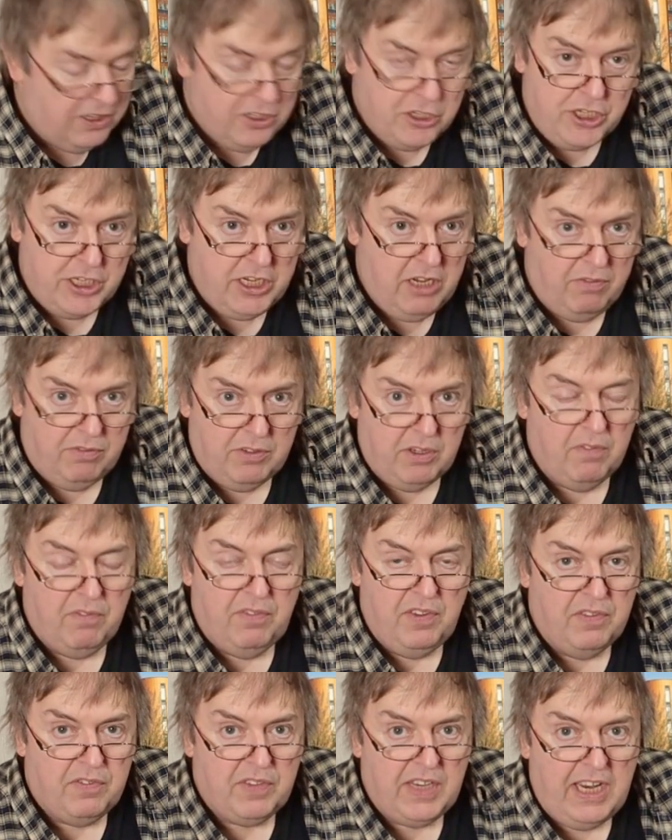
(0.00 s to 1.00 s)
Shift
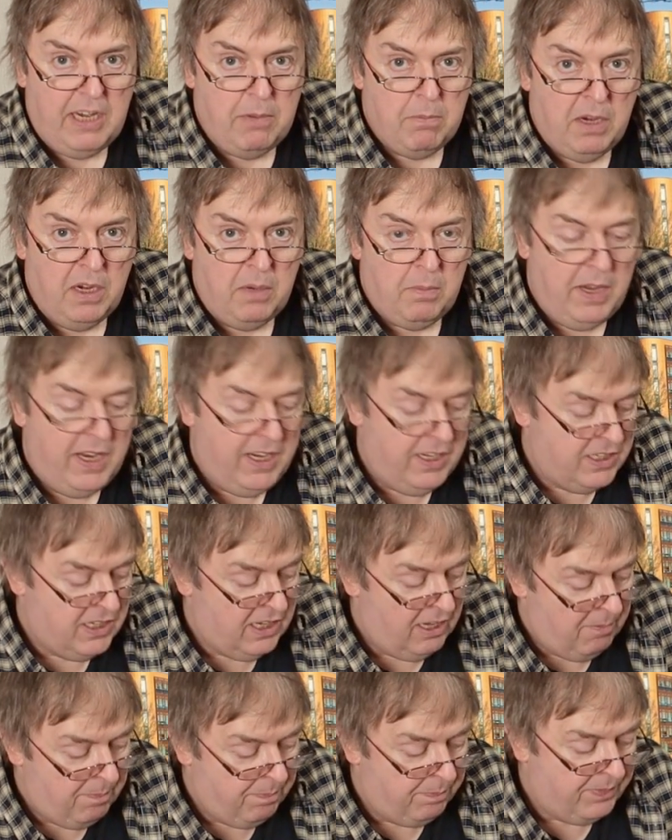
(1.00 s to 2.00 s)
at 15
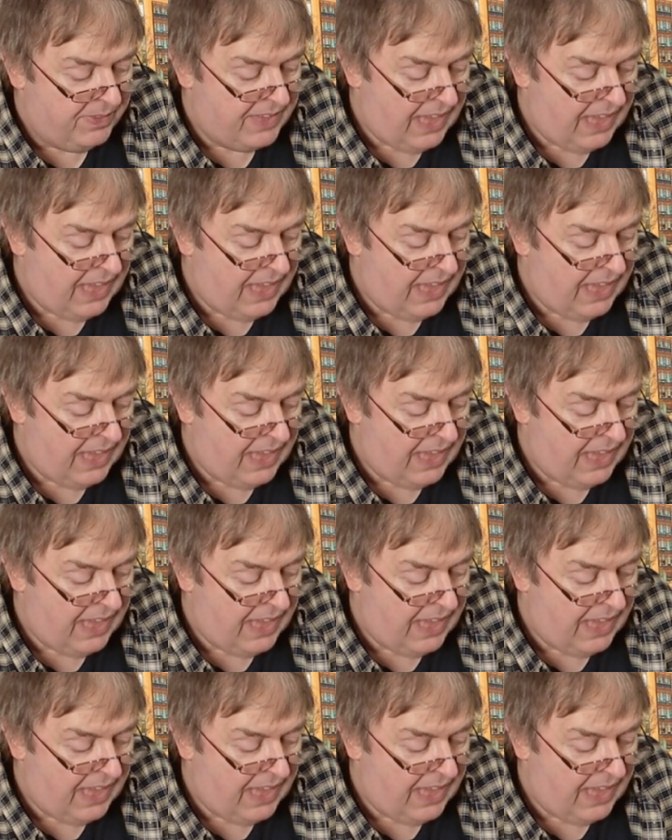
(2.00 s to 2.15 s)
millimeter.